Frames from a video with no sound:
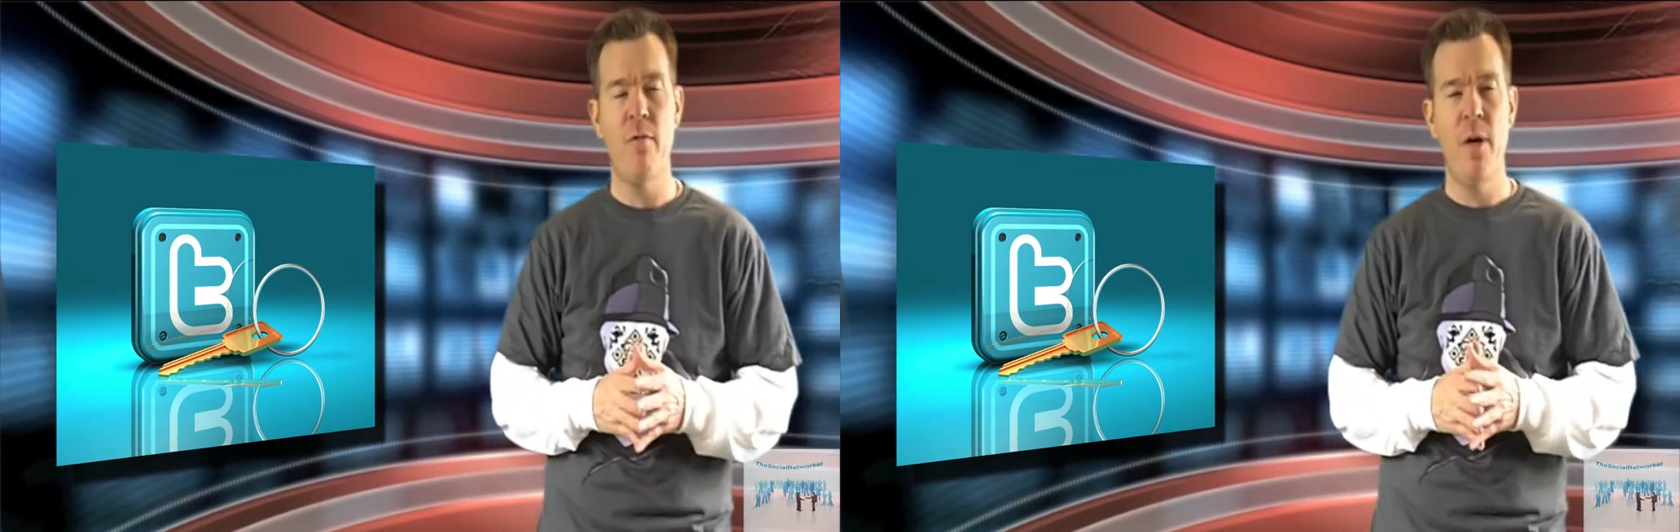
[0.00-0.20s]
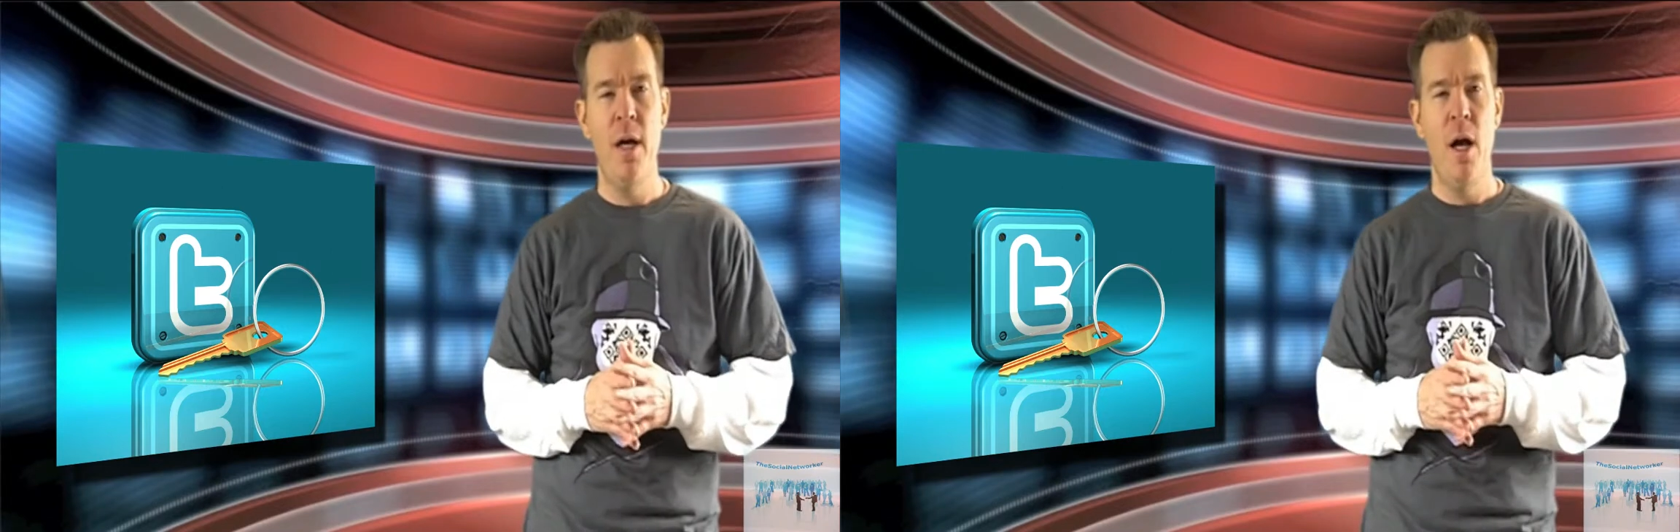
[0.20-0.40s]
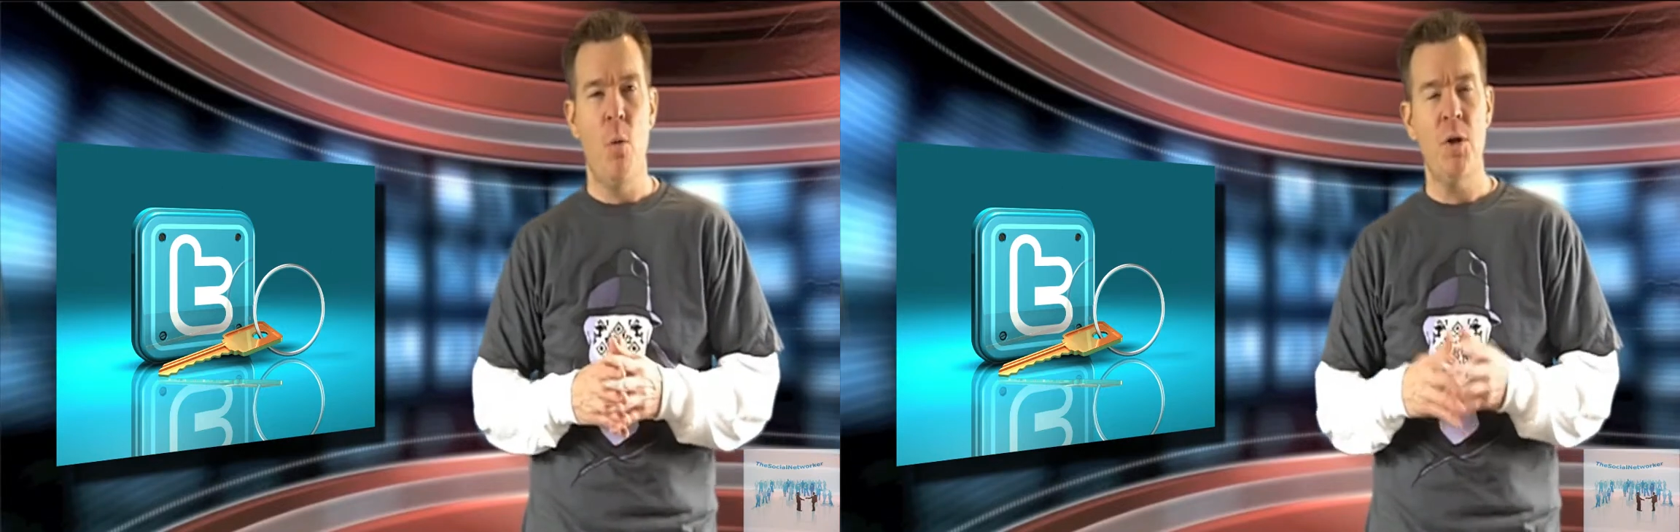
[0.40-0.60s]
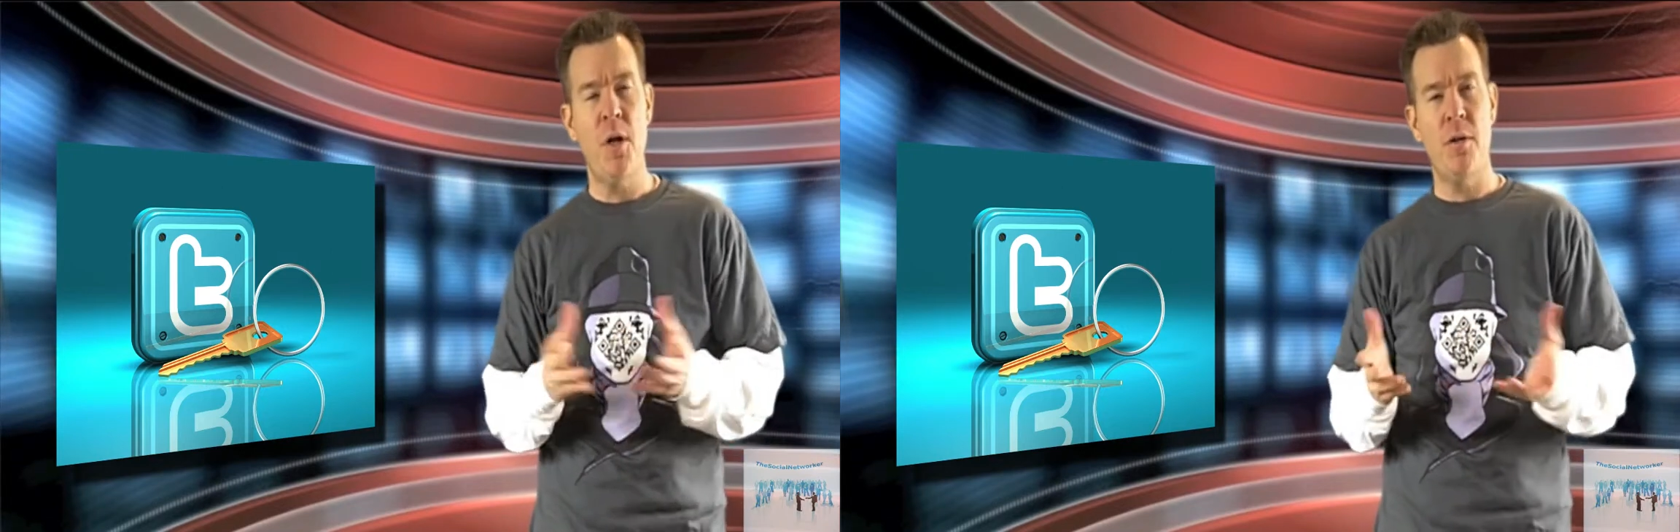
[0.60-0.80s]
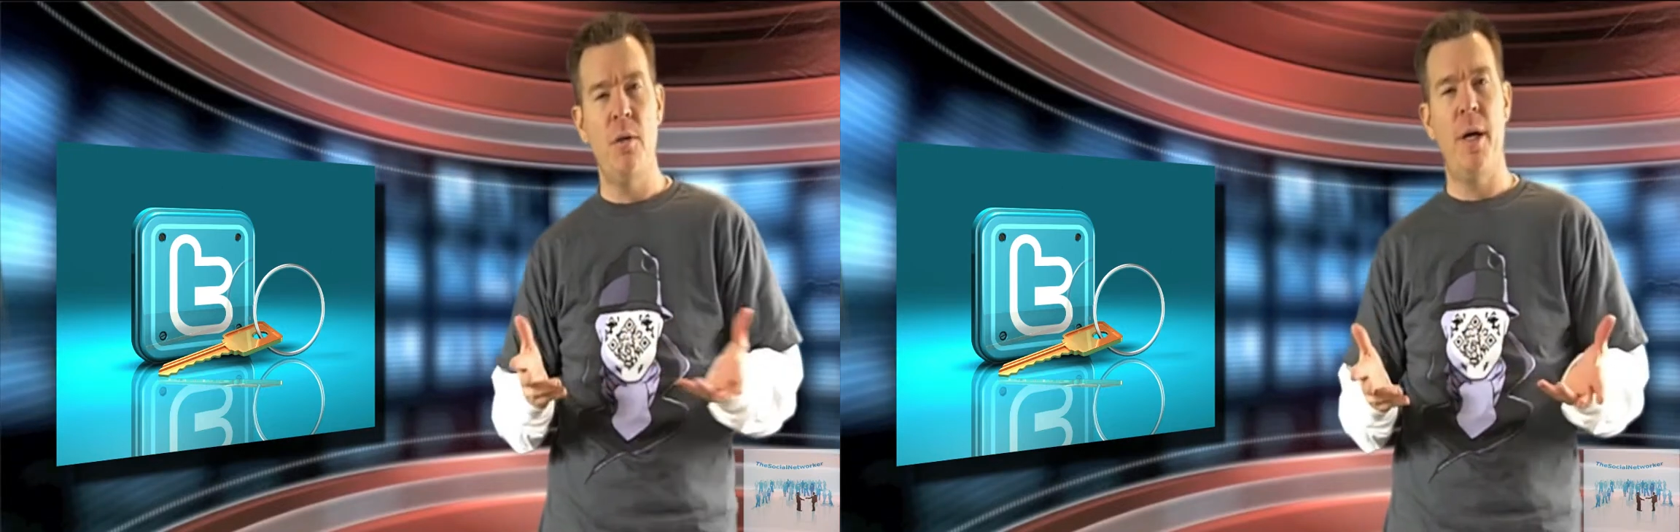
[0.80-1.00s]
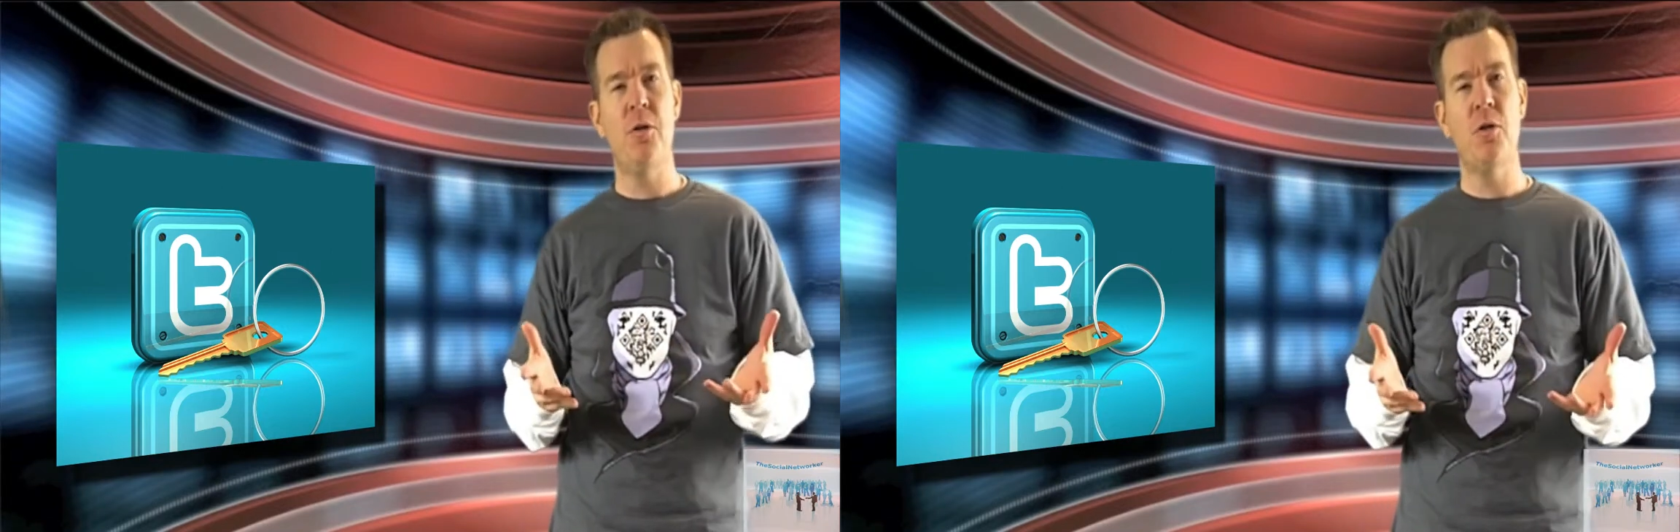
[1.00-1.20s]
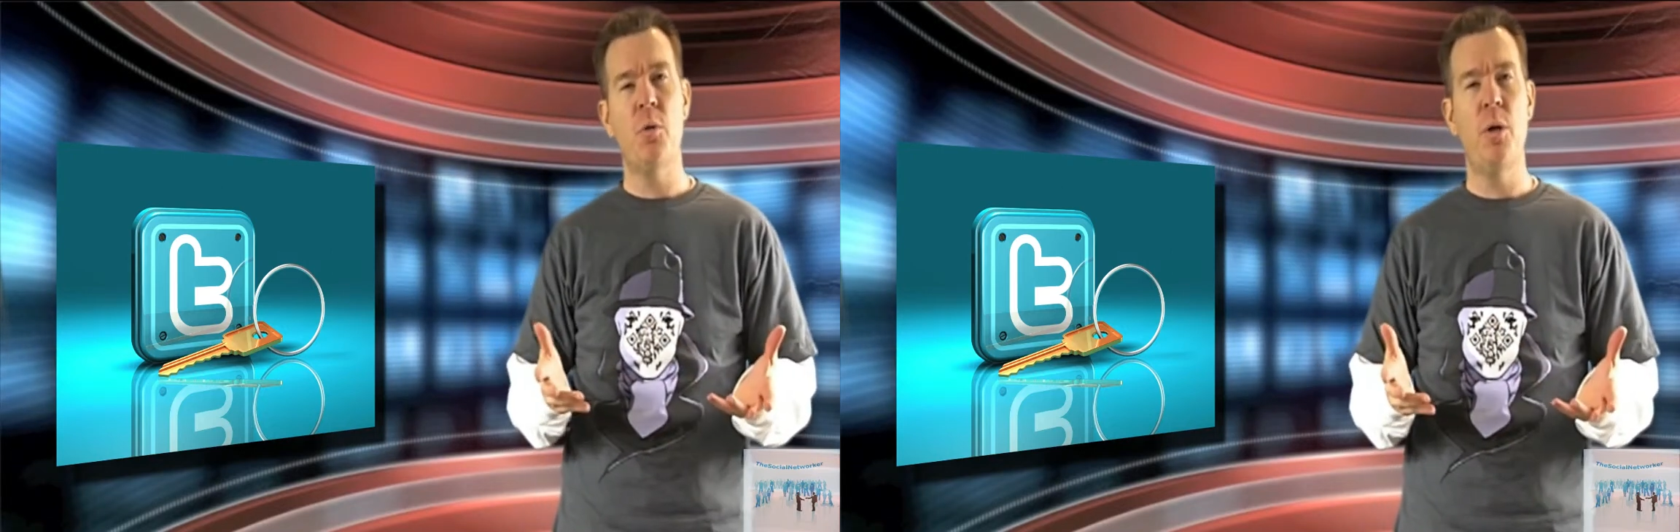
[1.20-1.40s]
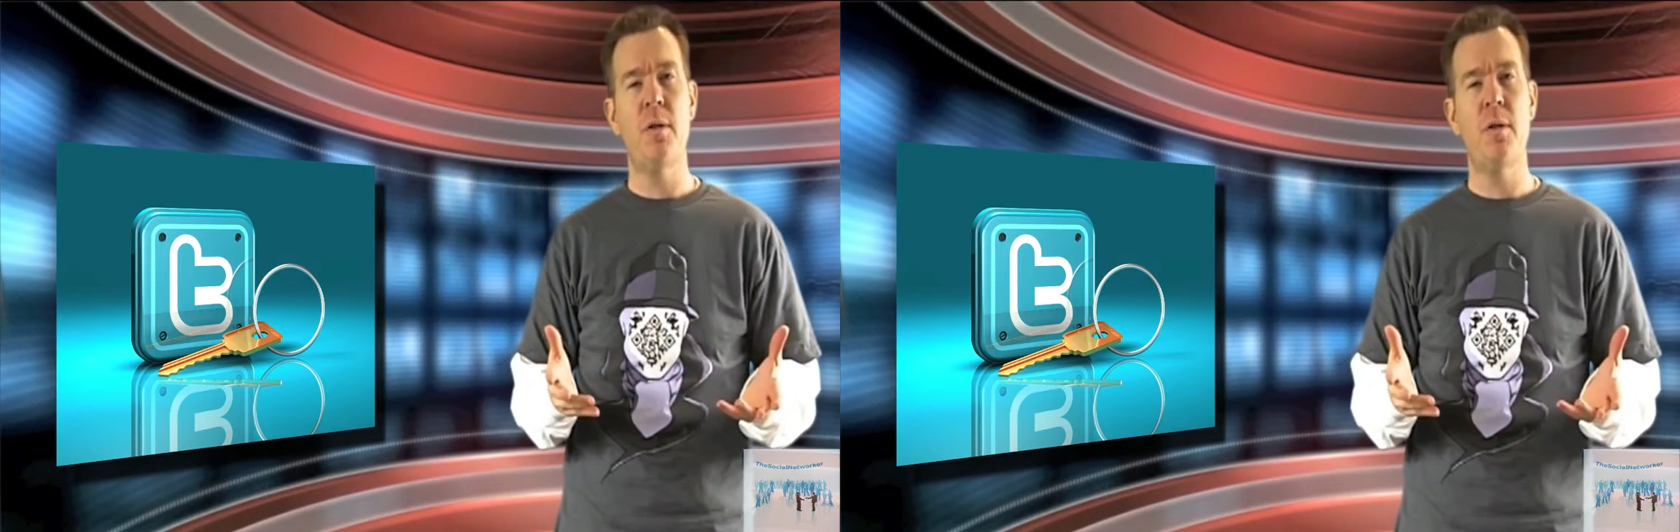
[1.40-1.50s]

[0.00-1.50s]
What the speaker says: I want to talk to you about your Twitter